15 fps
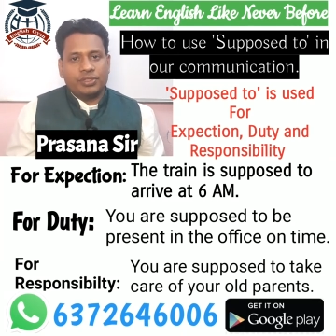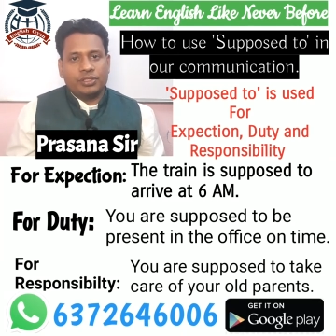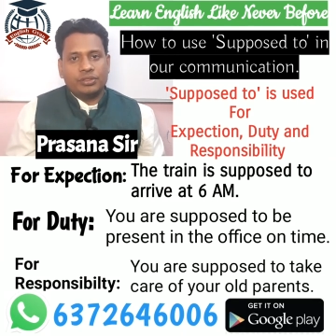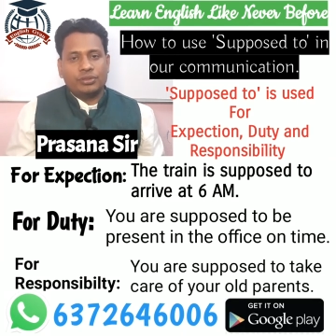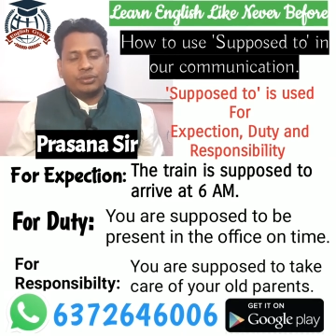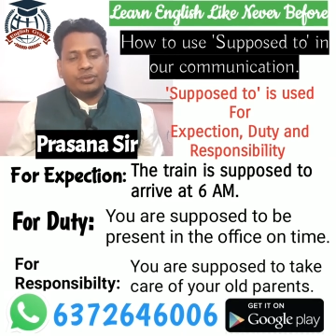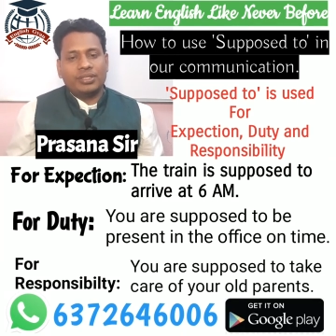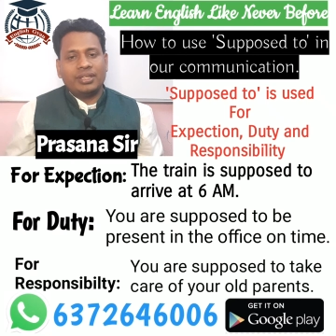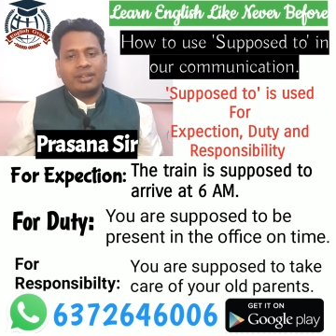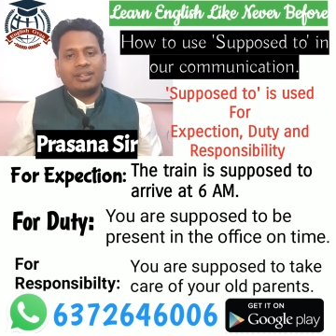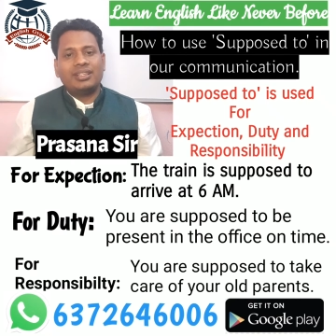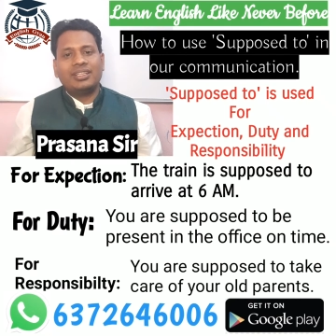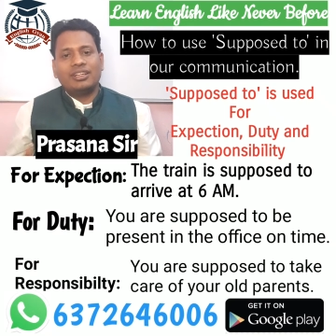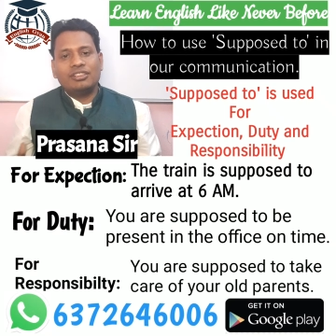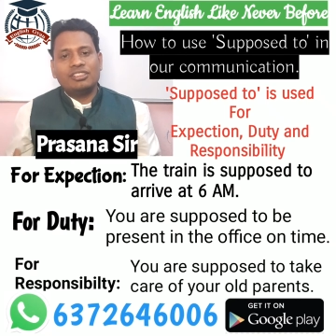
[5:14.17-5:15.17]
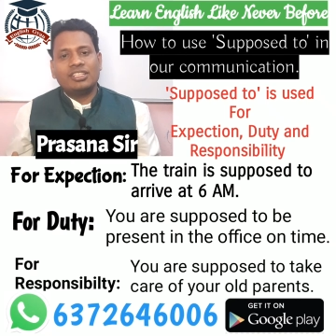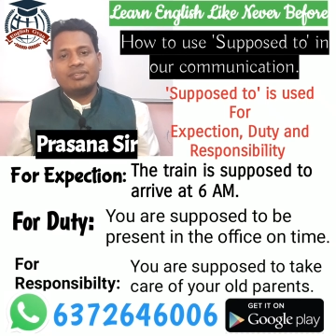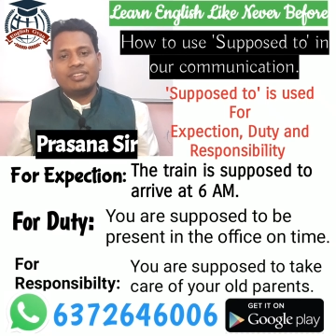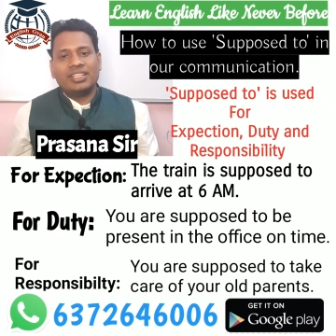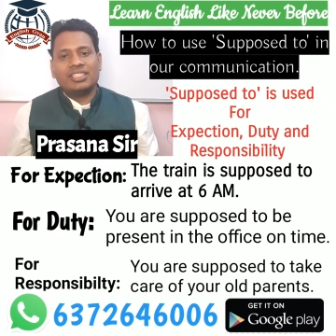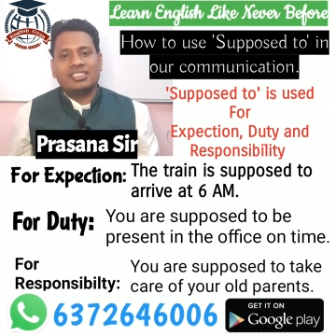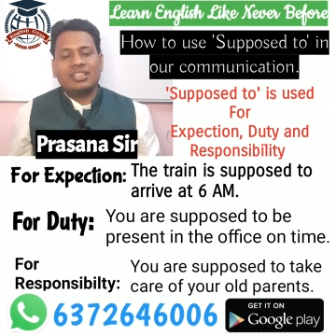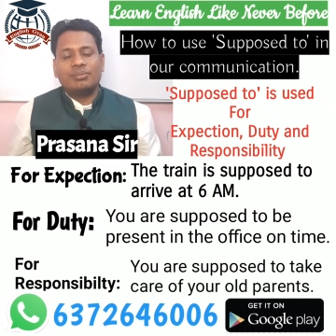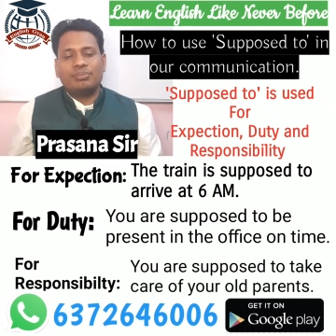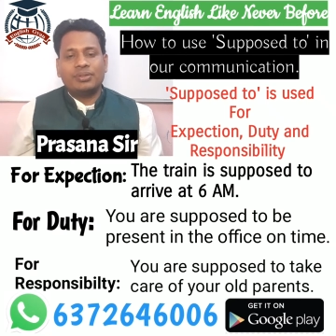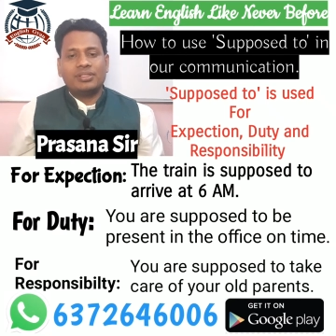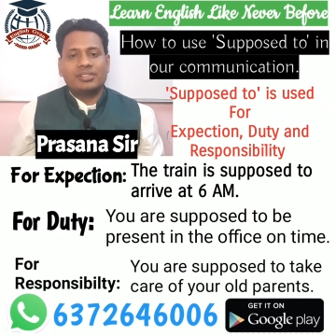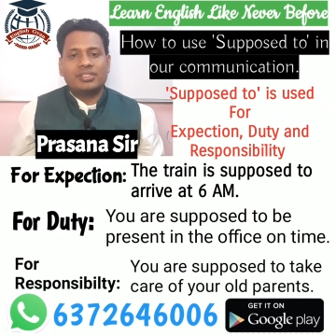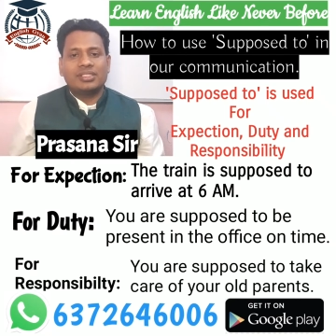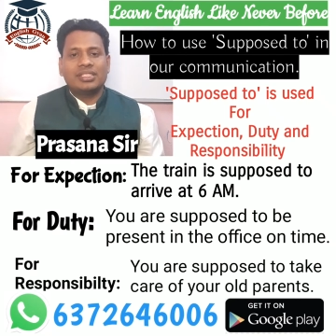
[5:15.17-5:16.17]
So there are tons of
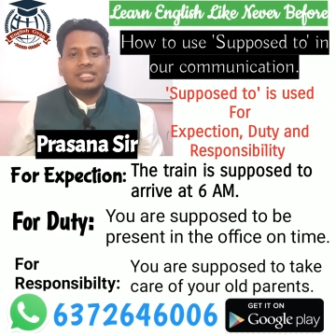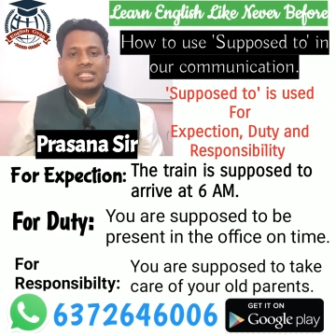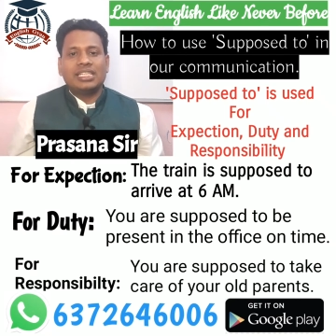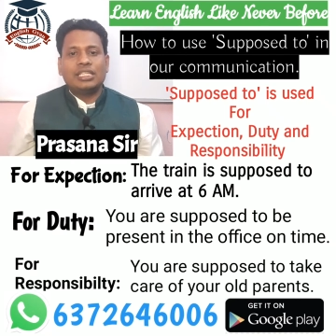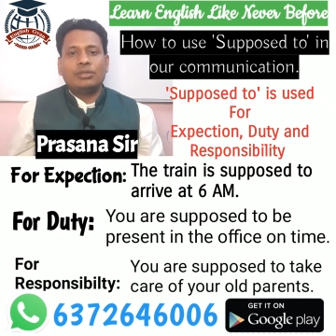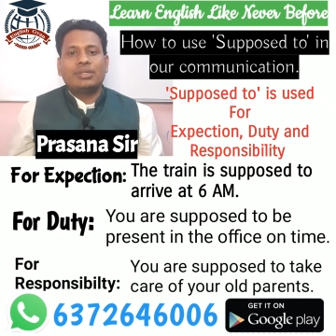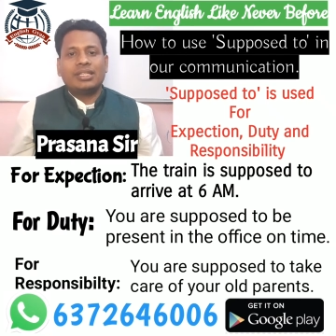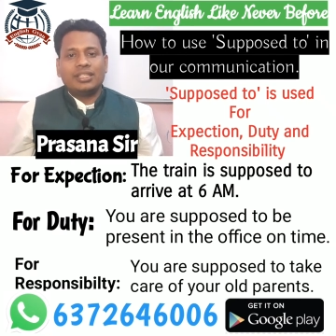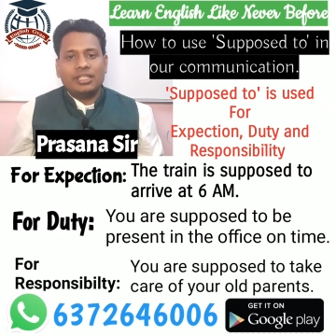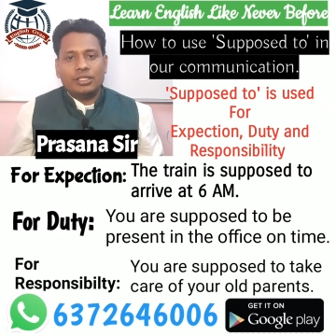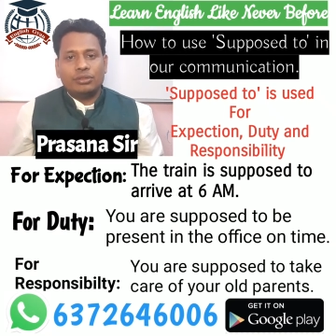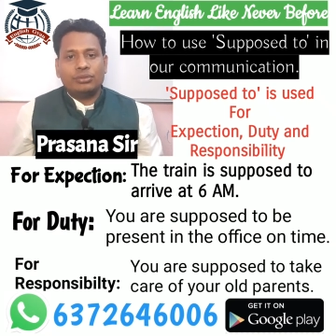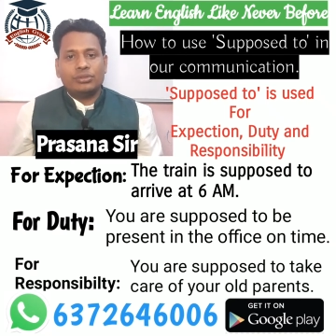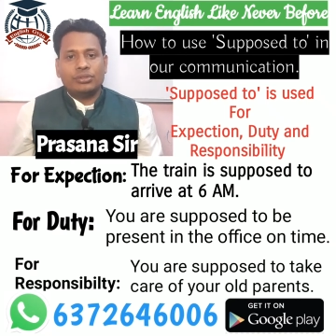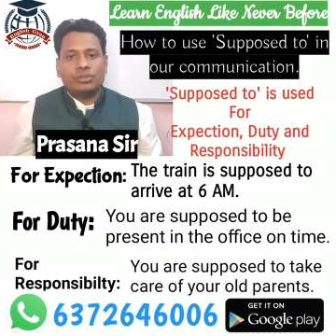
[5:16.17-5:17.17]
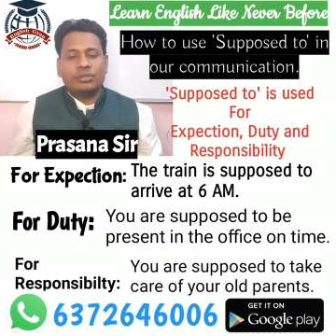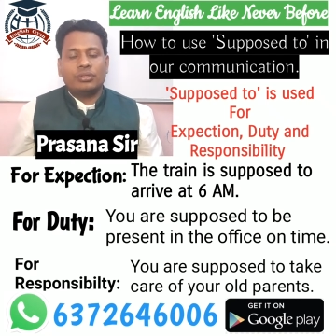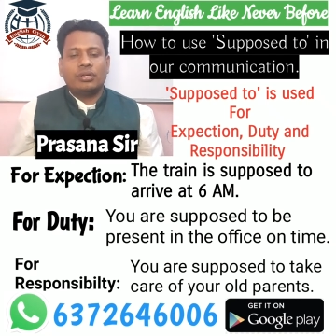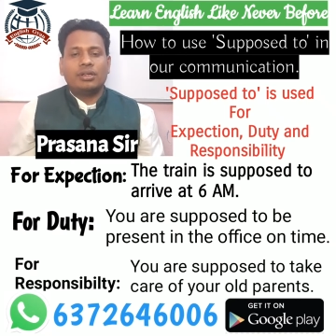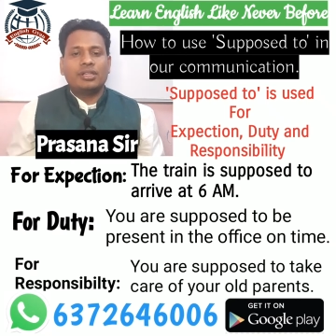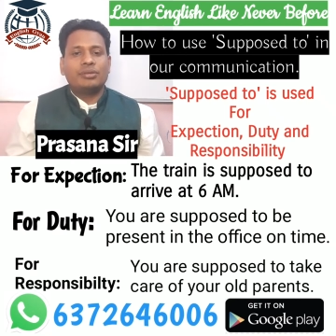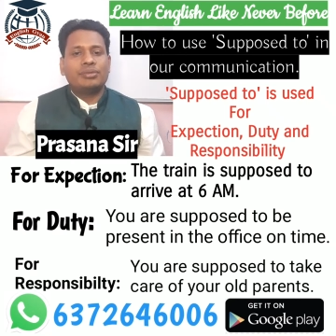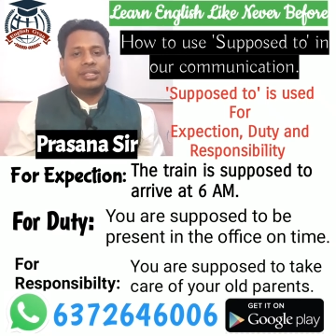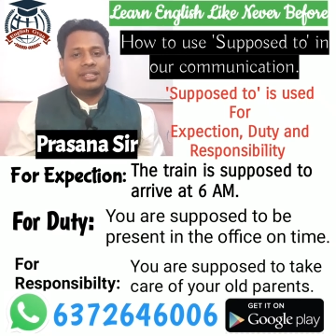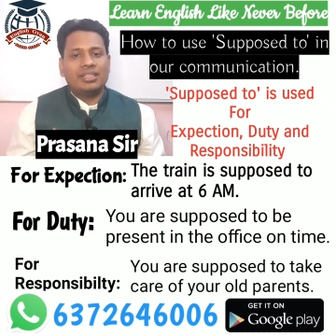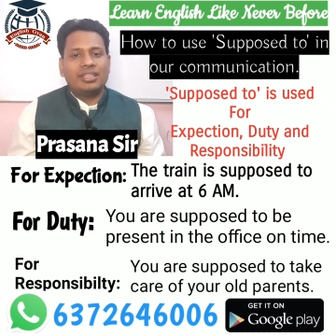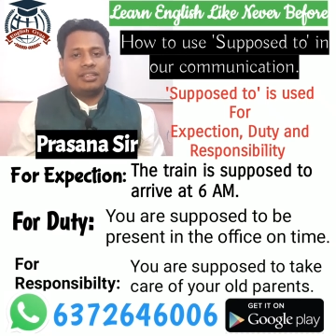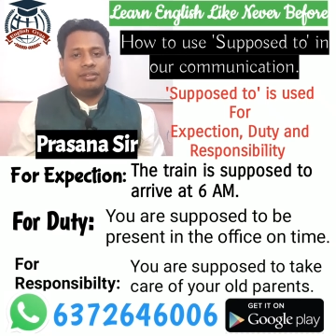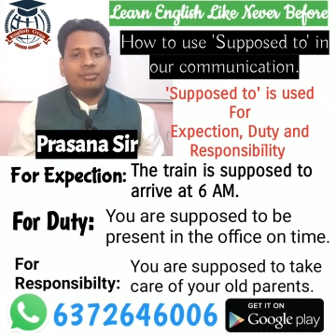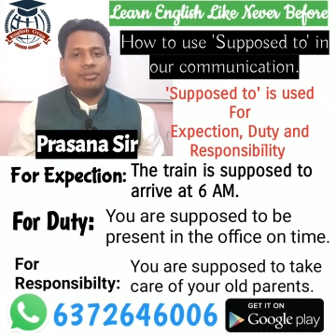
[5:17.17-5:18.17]
examples you can use or you can
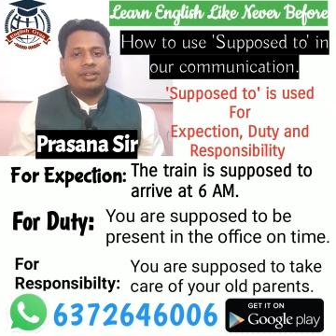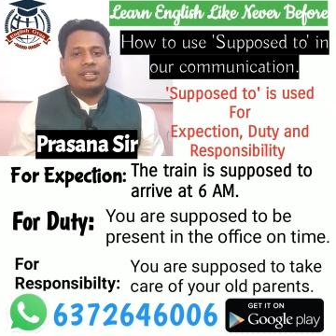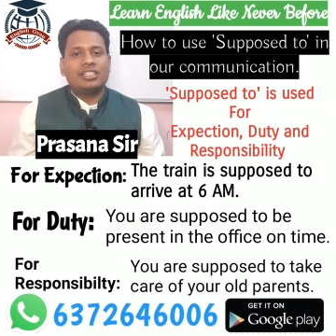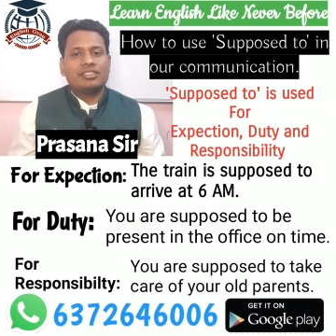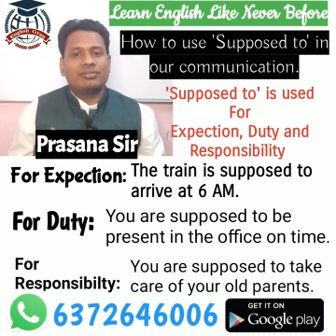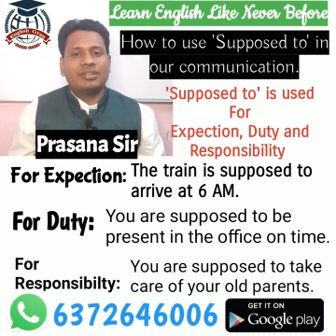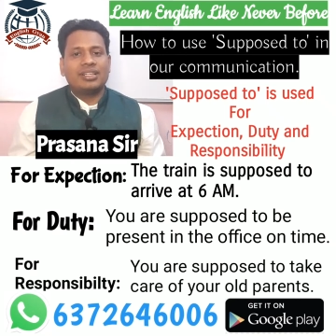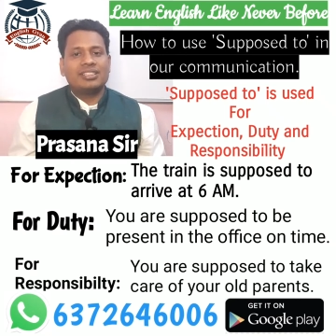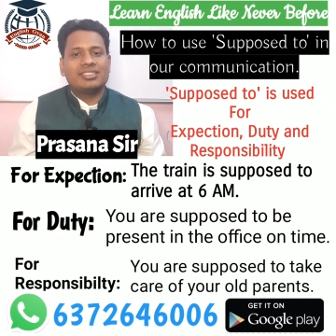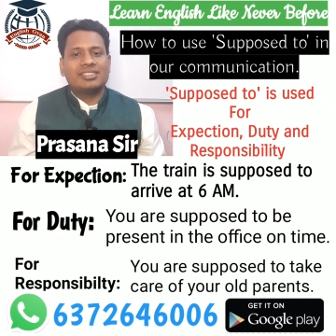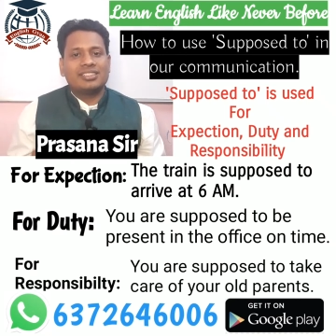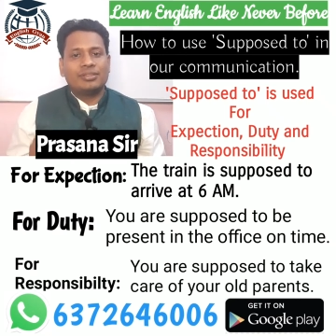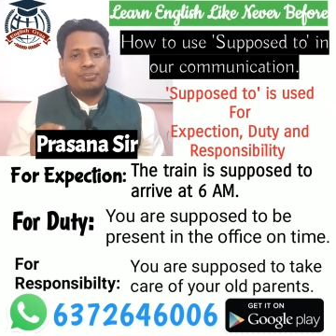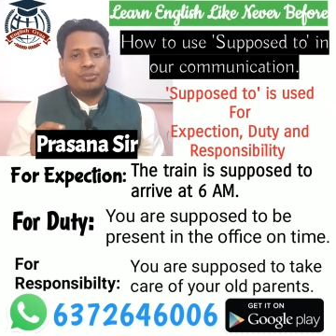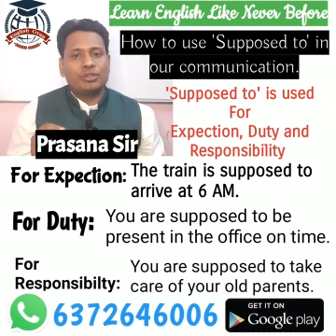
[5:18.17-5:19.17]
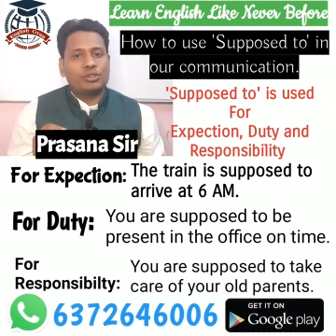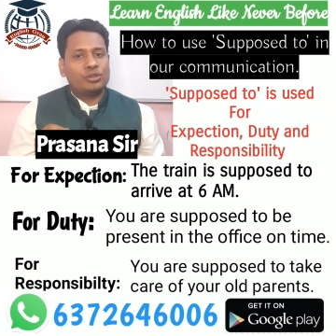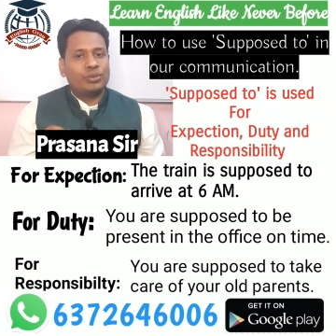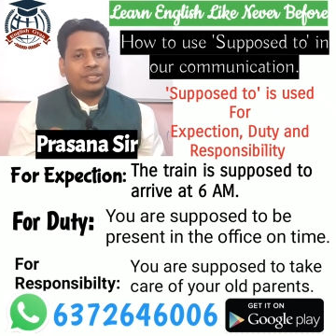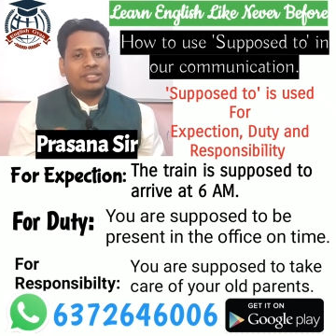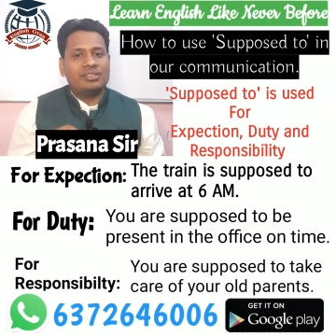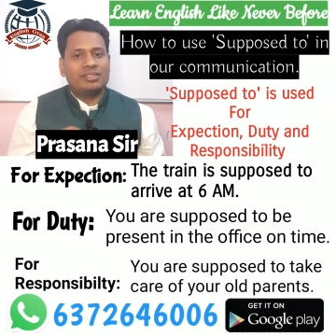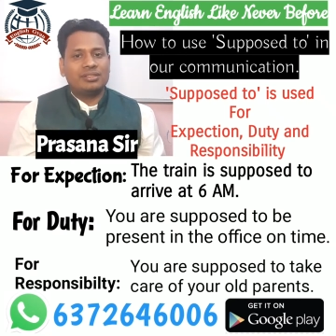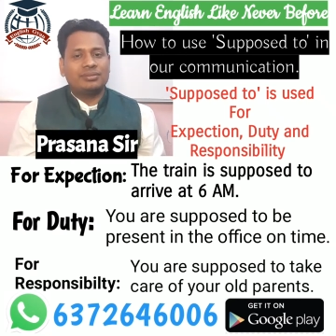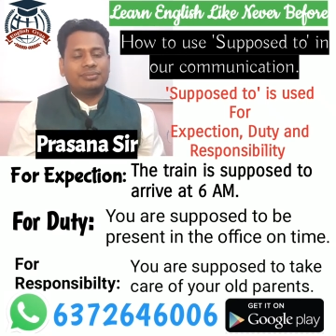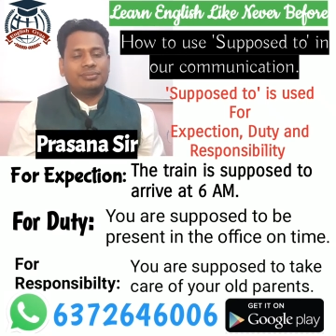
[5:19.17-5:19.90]
give as far as supposed to is